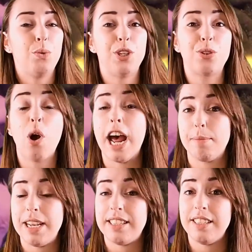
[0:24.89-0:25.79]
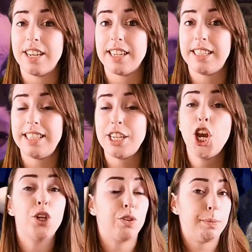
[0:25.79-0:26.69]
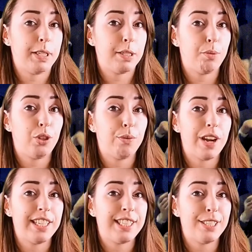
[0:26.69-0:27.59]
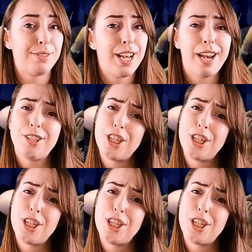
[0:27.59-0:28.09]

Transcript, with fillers: We saw animated yetis, creepy spooky relatives, and